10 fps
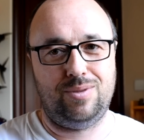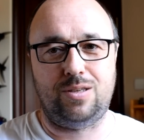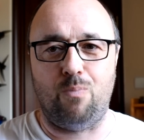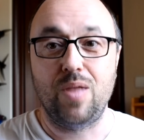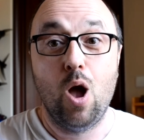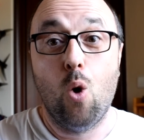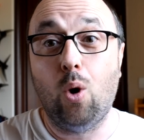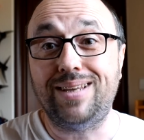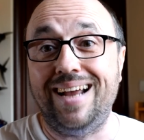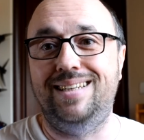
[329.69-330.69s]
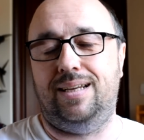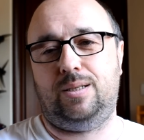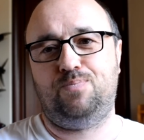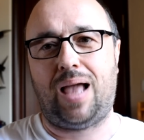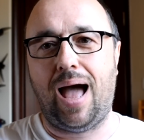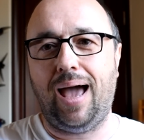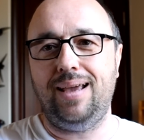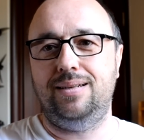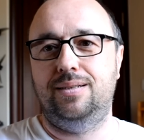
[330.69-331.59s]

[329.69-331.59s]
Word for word: So what I did, I